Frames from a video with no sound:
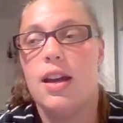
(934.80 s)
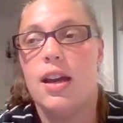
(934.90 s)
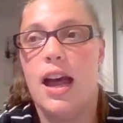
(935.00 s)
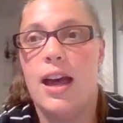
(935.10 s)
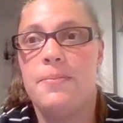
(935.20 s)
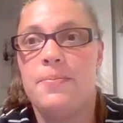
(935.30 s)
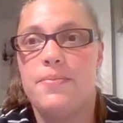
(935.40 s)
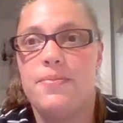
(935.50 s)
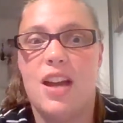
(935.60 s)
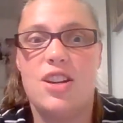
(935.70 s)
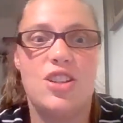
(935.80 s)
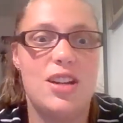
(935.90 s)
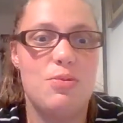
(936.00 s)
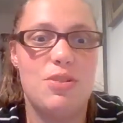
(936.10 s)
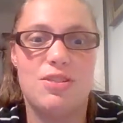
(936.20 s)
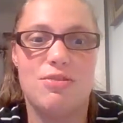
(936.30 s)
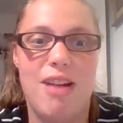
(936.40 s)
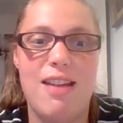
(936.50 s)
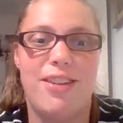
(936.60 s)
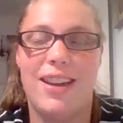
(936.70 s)
And she was
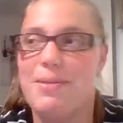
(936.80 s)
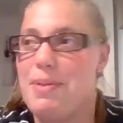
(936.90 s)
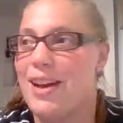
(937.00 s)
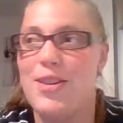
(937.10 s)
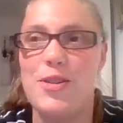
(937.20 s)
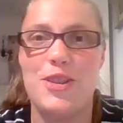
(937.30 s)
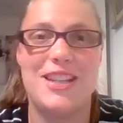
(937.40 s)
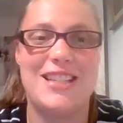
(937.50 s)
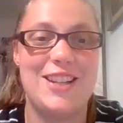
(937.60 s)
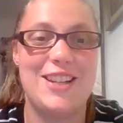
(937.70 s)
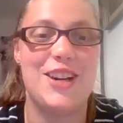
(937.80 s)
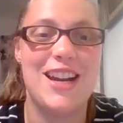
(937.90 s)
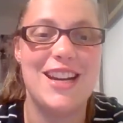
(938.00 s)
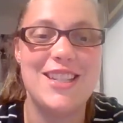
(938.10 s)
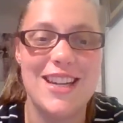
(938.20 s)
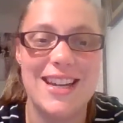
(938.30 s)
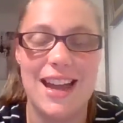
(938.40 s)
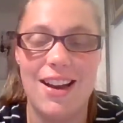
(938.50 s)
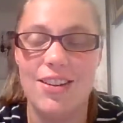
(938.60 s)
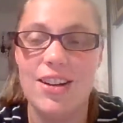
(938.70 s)
raving about all this extra energy and
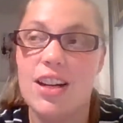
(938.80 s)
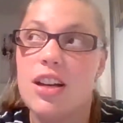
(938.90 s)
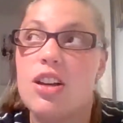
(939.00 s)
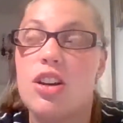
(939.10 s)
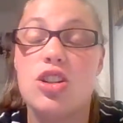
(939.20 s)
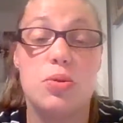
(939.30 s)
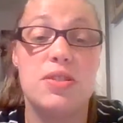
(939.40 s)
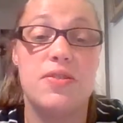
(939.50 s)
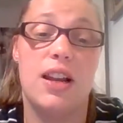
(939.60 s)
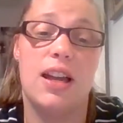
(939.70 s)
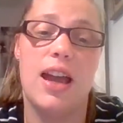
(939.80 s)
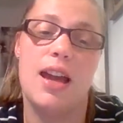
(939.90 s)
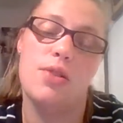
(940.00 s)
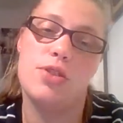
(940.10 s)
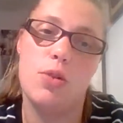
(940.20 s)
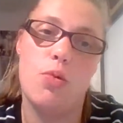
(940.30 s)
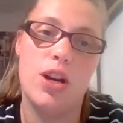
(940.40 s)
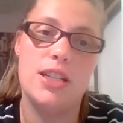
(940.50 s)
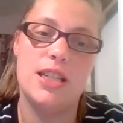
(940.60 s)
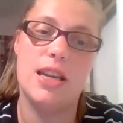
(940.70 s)
how good she was feeling, and also
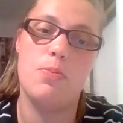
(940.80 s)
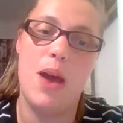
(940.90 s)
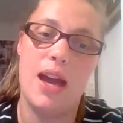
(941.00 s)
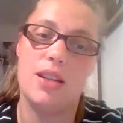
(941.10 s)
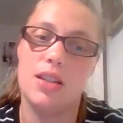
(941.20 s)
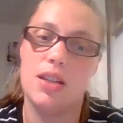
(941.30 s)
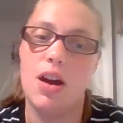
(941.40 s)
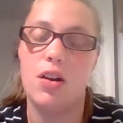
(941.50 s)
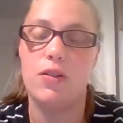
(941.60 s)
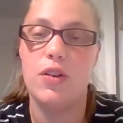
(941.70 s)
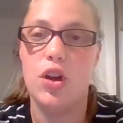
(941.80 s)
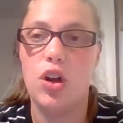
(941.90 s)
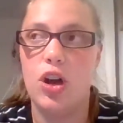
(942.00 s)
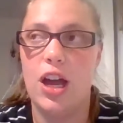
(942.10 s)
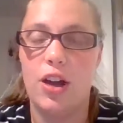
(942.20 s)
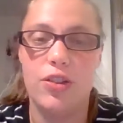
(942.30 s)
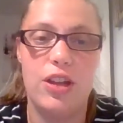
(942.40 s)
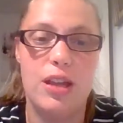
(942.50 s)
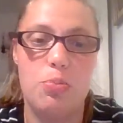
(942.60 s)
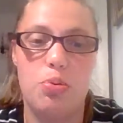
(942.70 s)
wanting to get back to kind of her
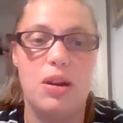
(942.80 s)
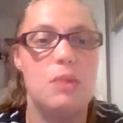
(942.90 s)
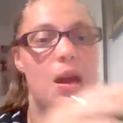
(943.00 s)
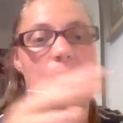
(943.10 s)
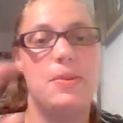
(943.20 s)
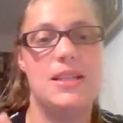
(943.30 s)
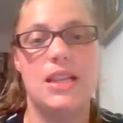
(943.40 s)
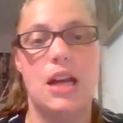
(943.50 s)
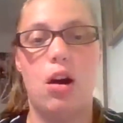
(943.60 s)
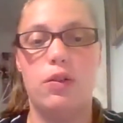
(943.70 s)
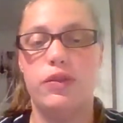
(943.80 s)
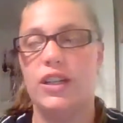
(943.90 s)
healthy pre-baby self.